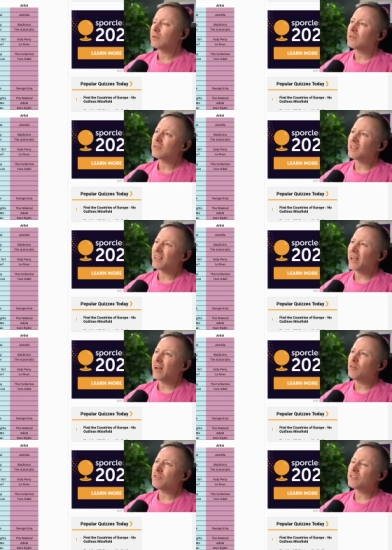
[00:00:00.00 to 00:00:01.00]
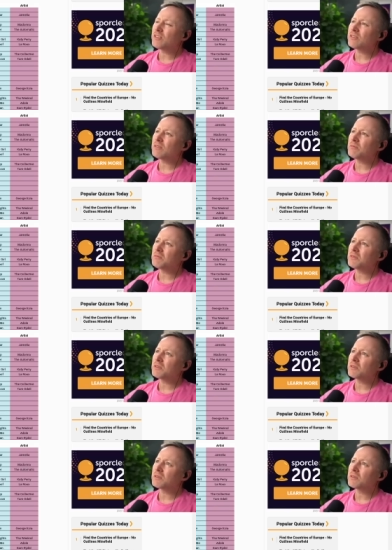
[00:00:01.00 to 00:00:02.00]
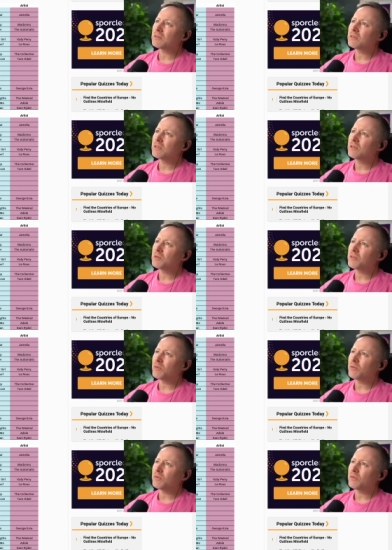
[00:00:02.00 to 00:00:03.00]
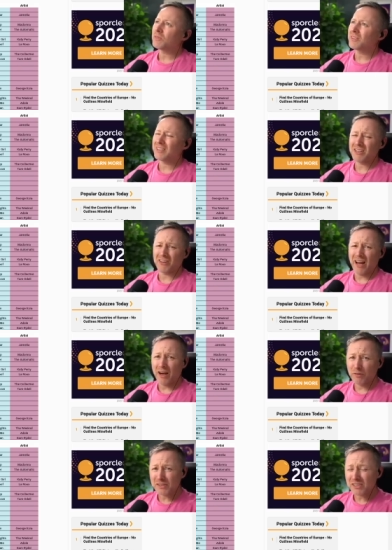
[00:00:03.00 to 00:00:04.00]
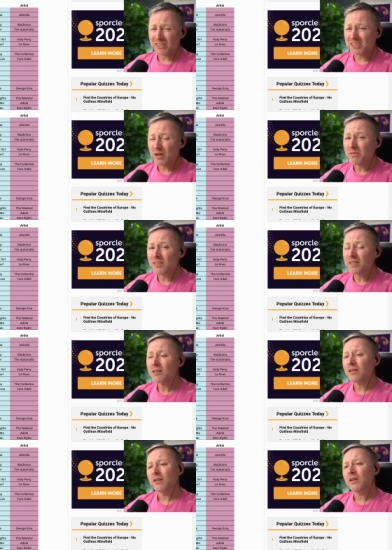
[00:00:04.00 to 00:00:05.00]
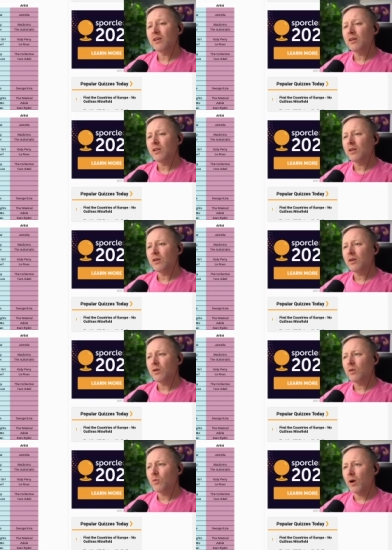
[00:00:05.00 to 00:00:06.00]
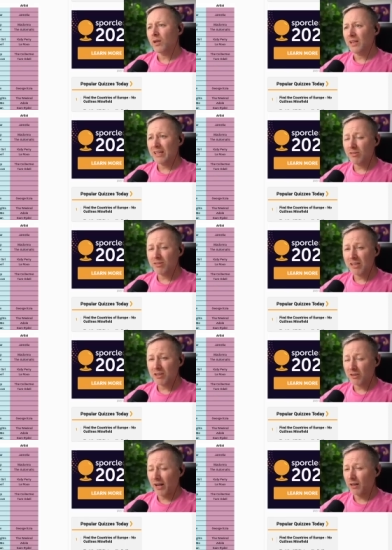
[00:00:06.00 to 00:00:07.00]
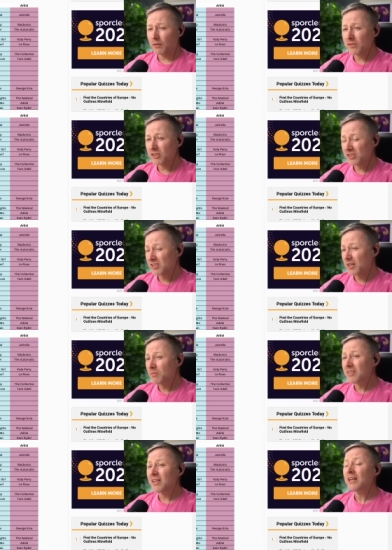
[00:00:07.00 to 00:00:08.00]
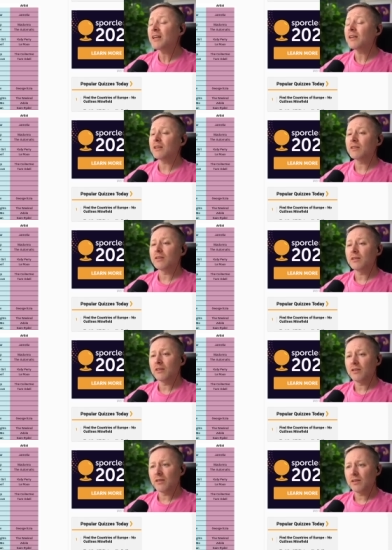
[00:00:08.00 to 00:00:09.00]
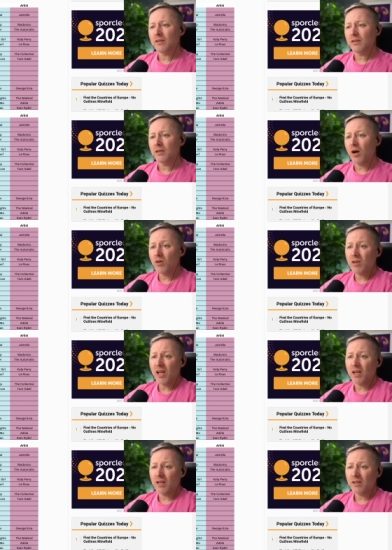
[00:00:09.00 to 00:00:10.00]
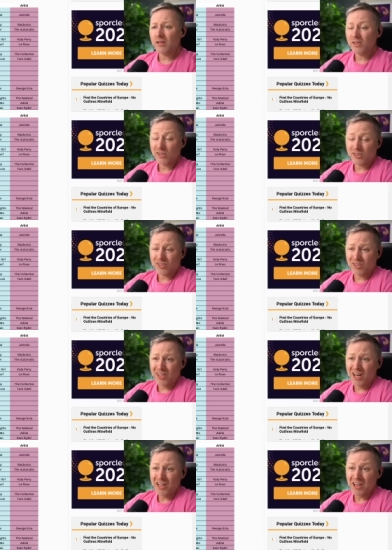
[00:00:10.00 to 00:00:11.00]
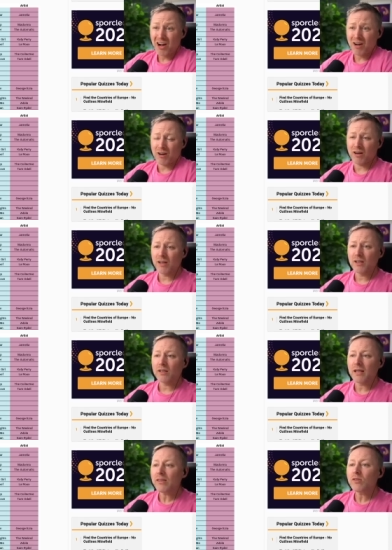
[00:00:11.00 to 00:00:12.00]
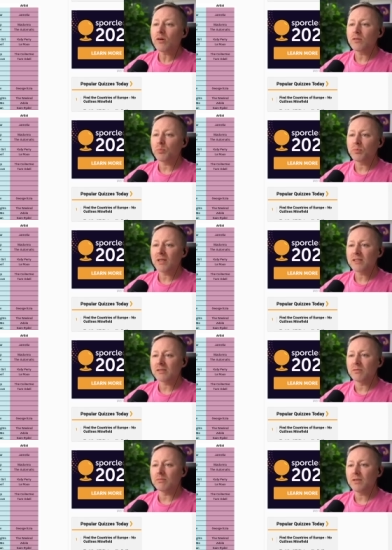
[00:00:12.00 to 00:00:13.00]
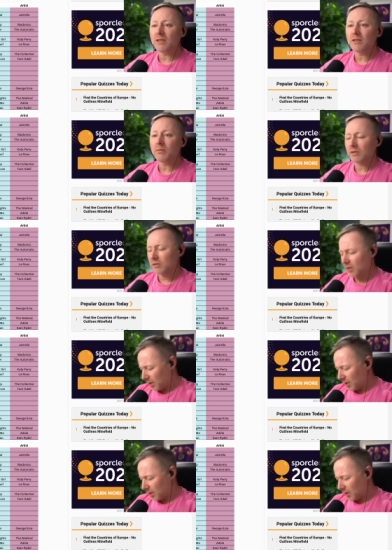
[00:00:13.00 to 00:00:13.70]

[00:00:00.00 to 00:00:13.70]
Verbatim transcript: Is that like Elvis or something? Uh, you, you think you're Elvis or something? What, like you think you're Elvis or something? Okay, so you got a car. That don't impress me much.